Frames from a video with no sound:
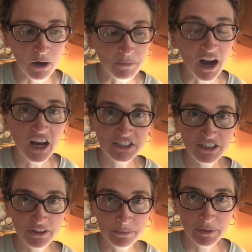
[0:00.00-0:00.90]

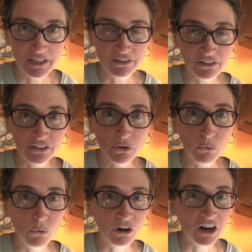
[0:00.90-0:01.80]
onto the peel
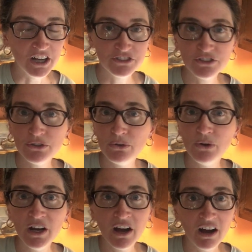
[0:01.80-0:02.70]
or onto
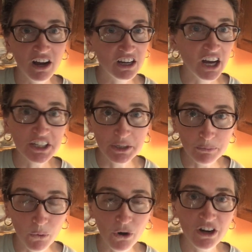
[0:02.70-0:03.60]
a cutting
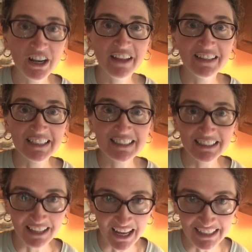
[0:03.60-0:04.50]
board and then
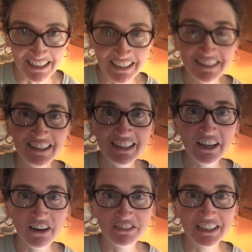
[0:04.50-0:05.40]
slide it into the
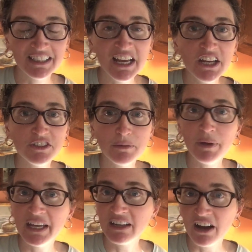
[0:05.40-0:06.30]
oven to
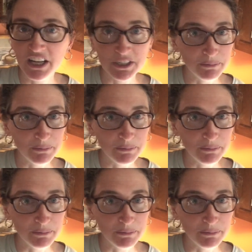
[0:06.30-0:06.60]
bake on a